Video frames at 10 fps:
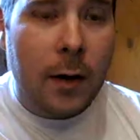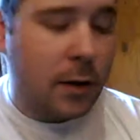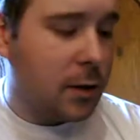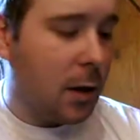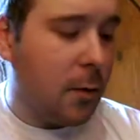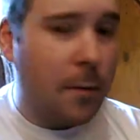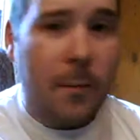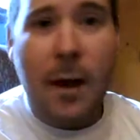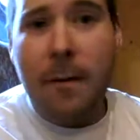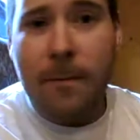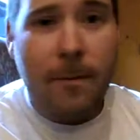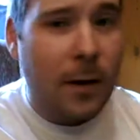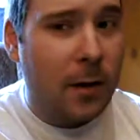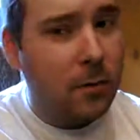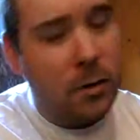So um, yeah,
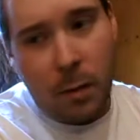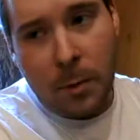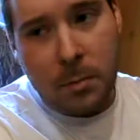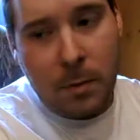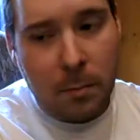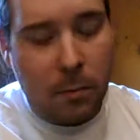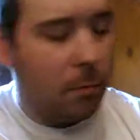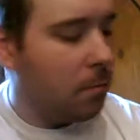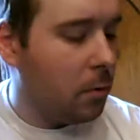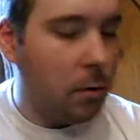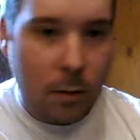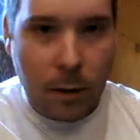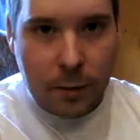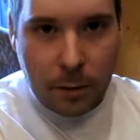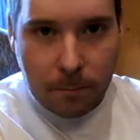thank you so much, people. You
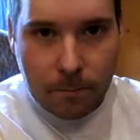guys are,